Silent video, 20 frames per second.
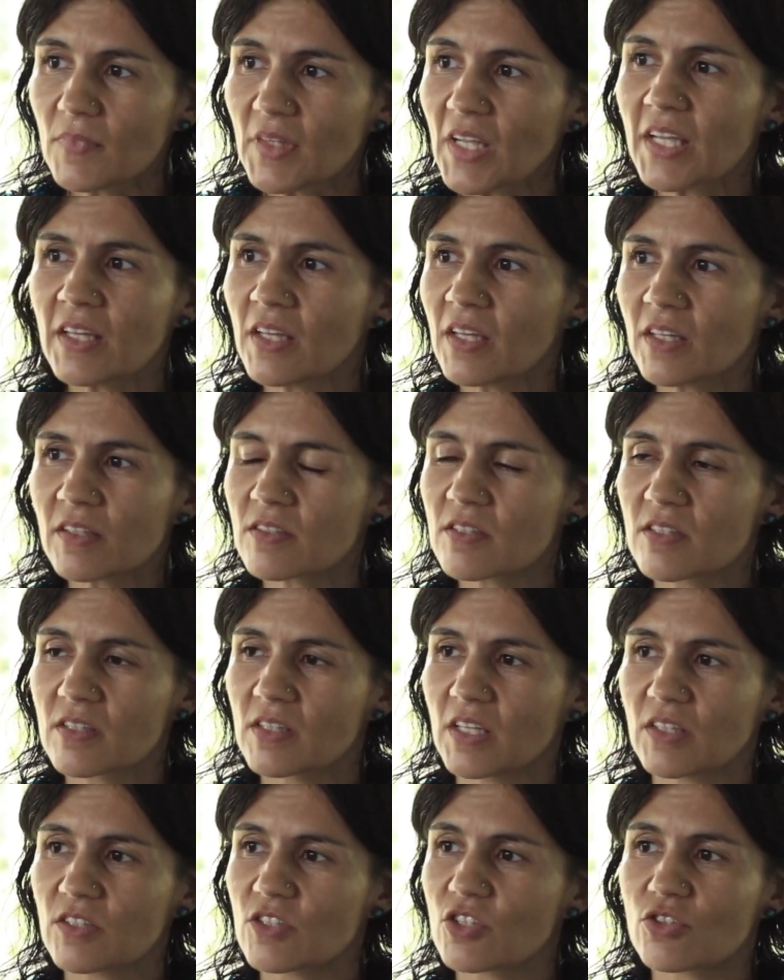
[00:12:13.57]

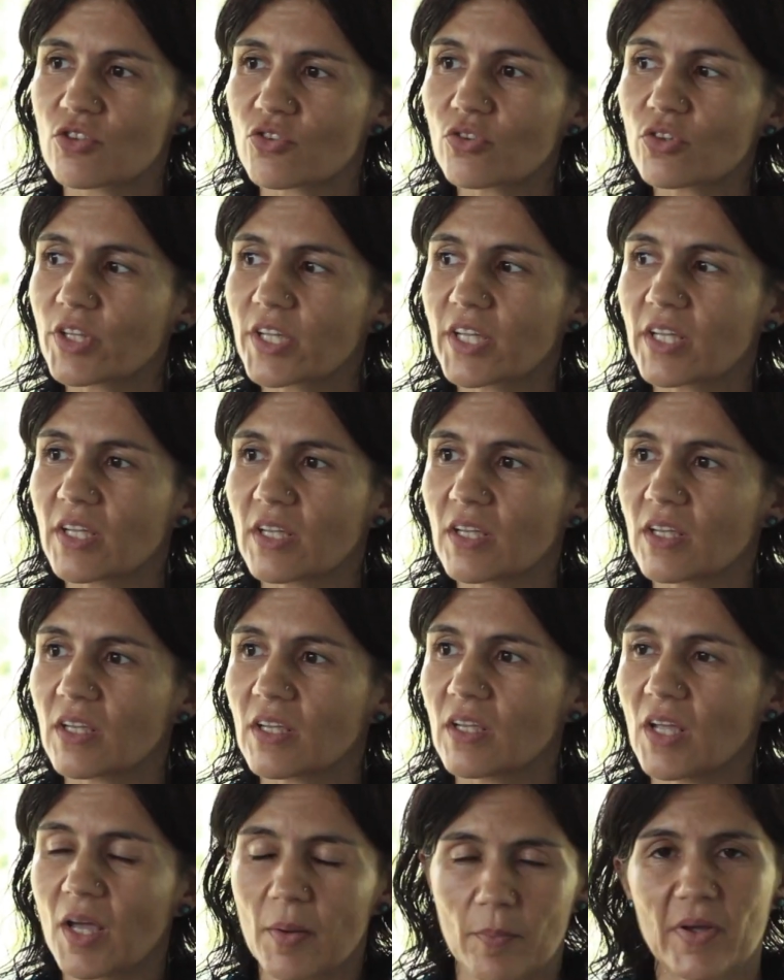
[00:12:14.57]
it's
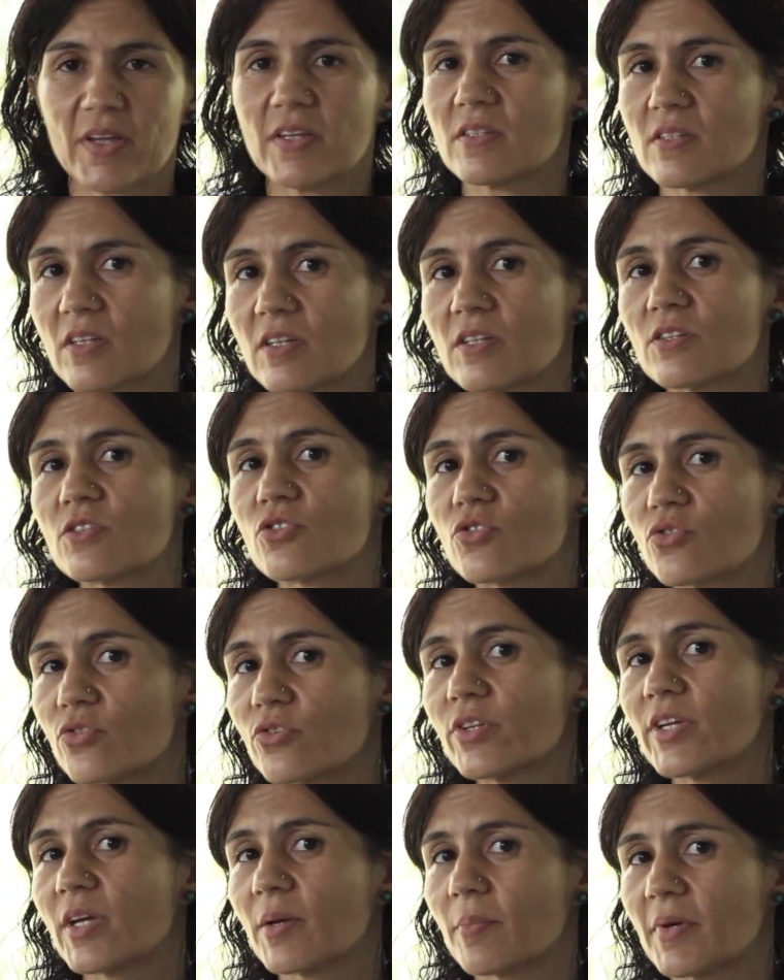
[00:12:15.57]
truly amazing. It's
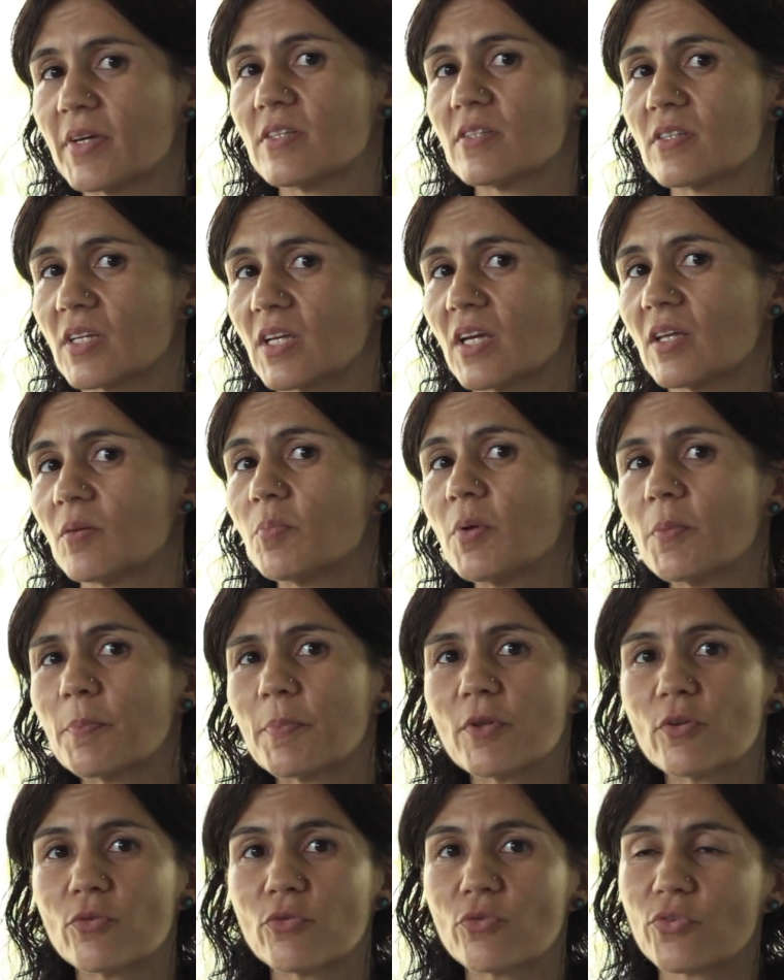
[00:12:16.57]
truly amazing, and
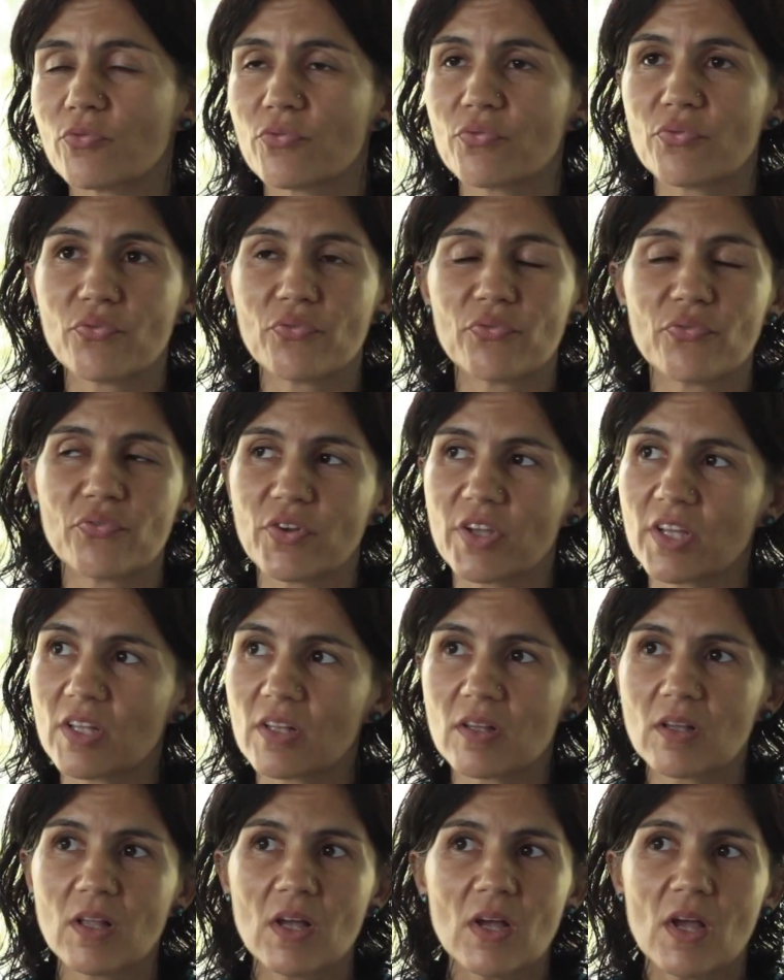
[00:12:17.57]
people
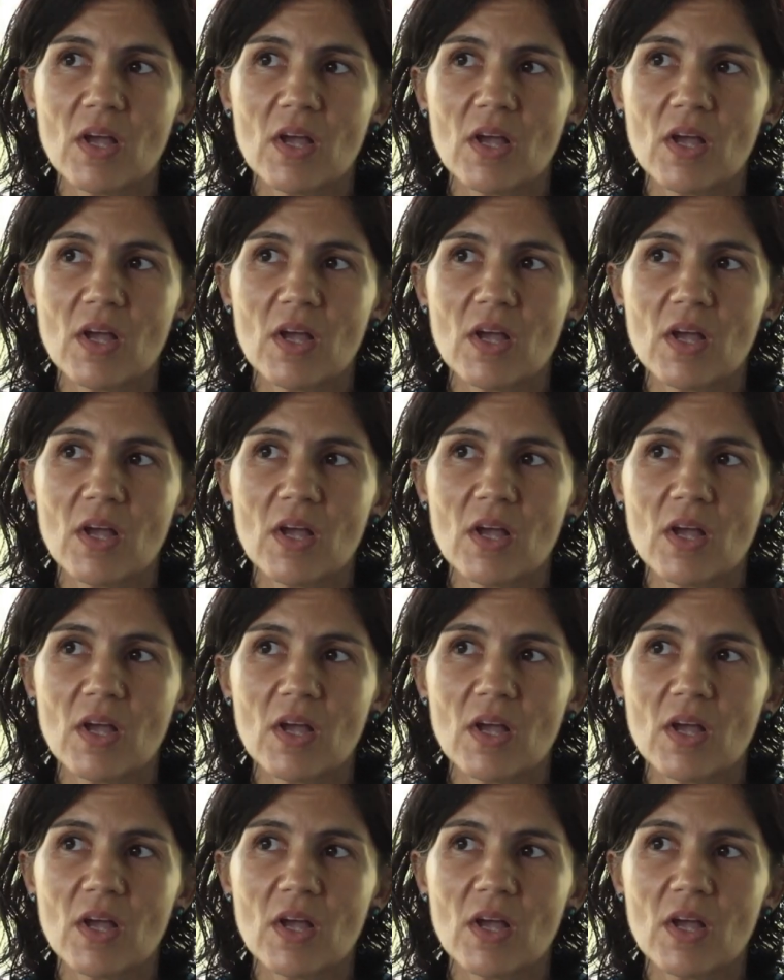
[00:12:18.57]
feel